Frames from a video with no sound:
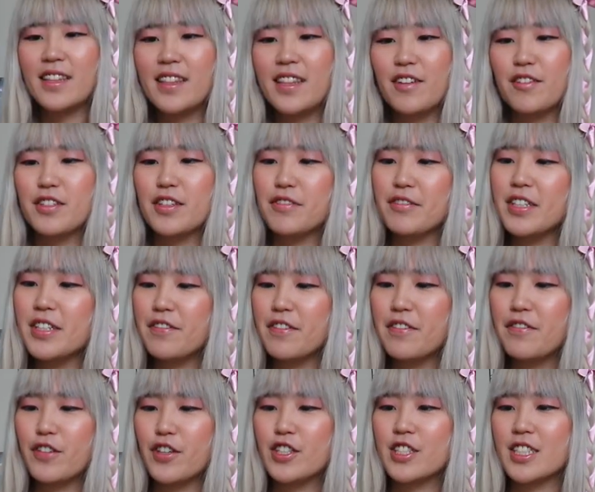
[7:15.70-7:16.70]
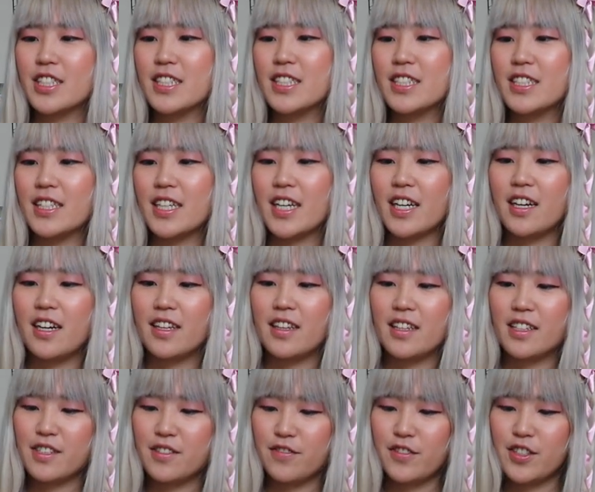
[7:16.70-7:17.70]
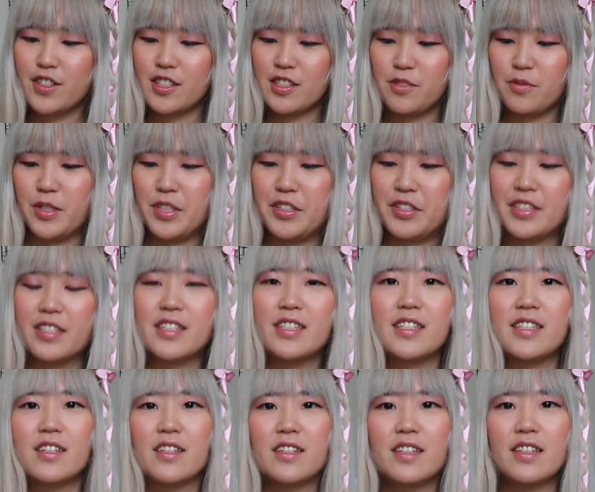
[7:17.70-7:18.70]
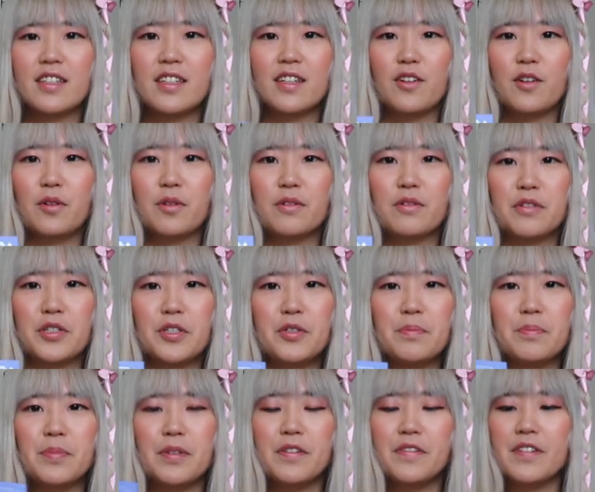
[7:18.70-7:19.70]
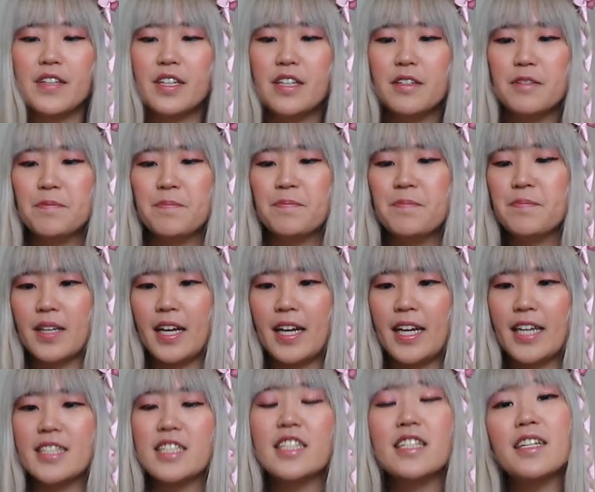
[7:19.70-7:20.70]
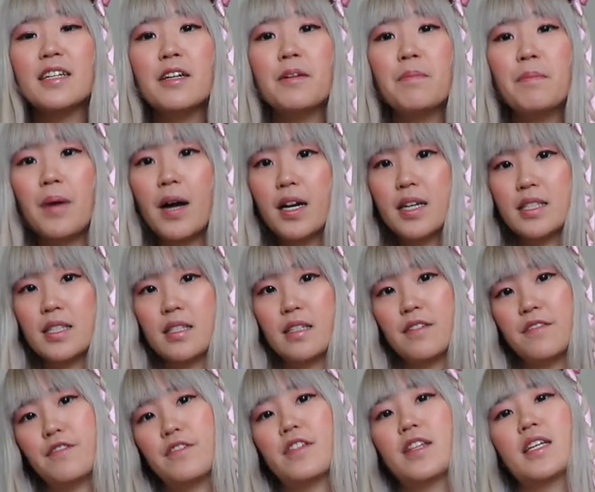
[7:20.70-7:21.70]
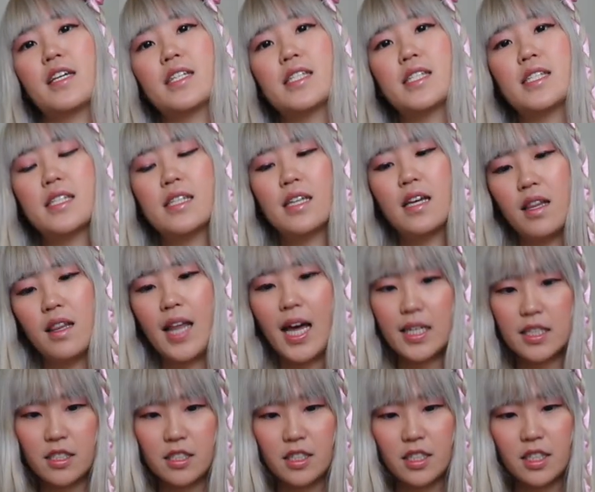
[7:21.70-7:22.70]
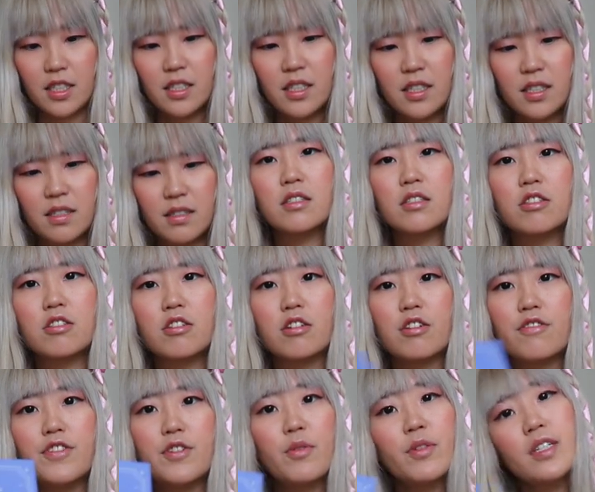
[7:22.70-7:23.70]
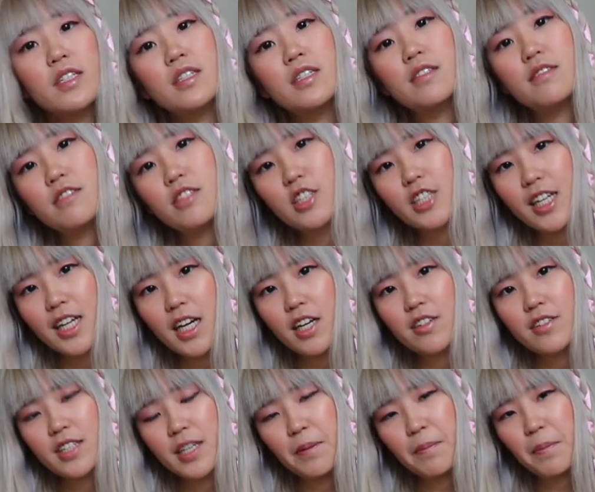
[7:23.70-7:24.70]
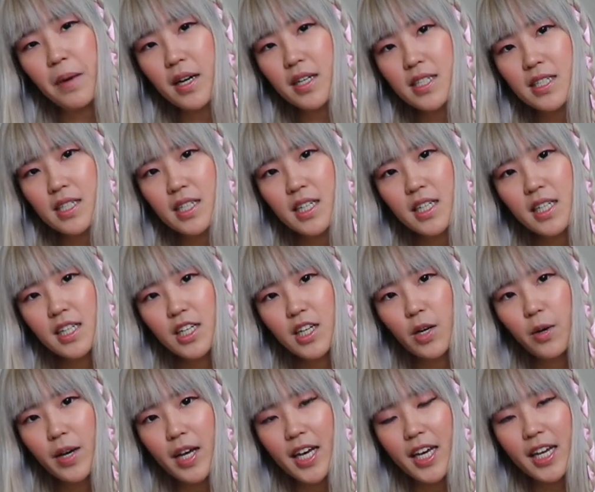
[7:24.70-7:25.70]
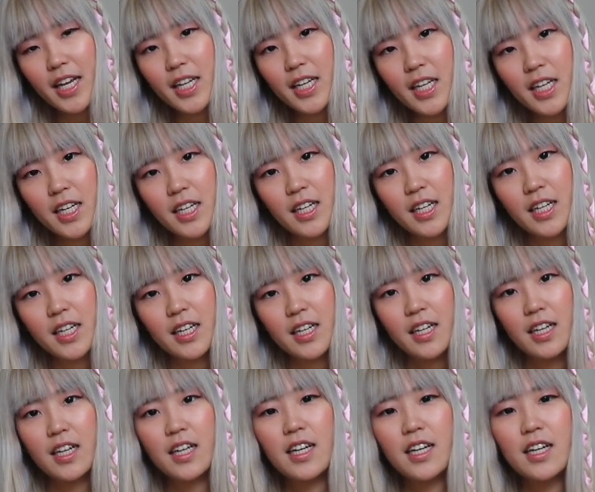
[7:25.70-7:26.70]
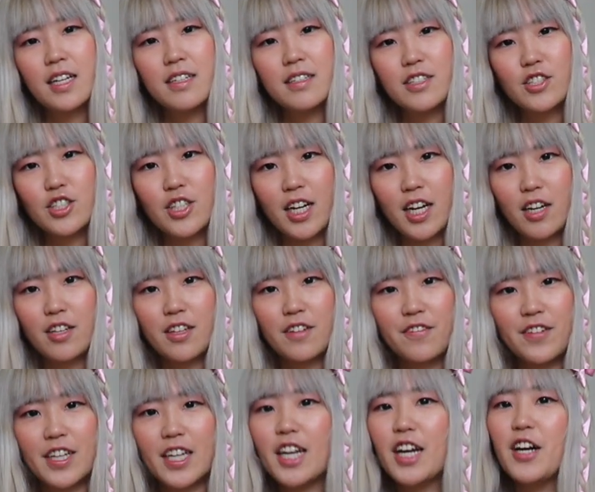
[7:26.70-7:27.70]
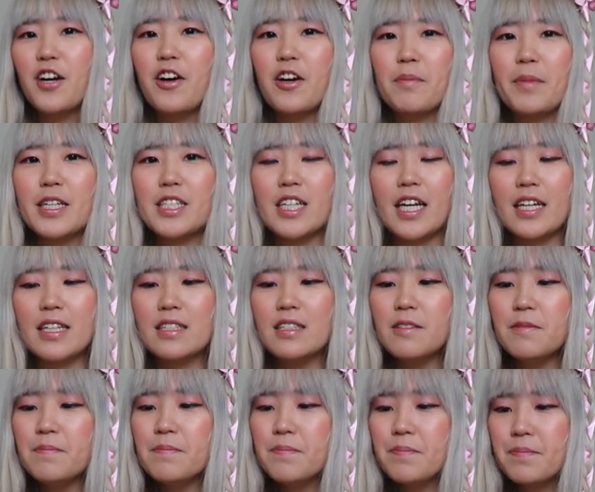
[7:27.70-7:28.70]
There were three different versions and I got this version where you can see the, the whole group over here. And I did an unboxing for this last year, so if you want to check out the unboxing, go ahead and check out the video on my channel.